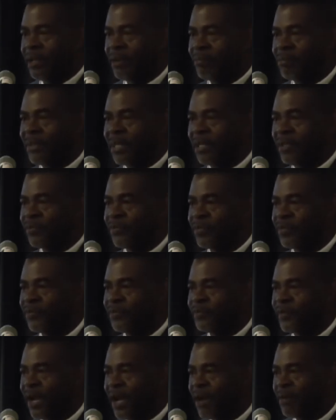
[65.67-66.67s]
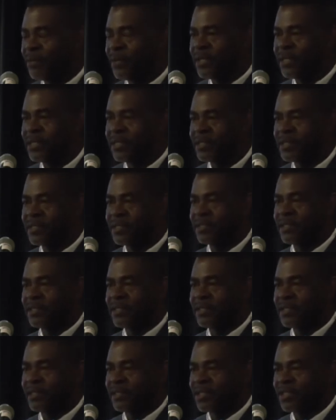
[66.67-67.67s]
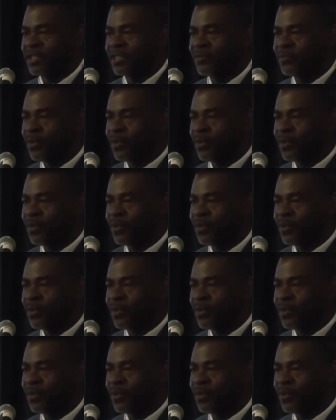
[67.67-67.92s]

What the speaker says: Many of you farmers, she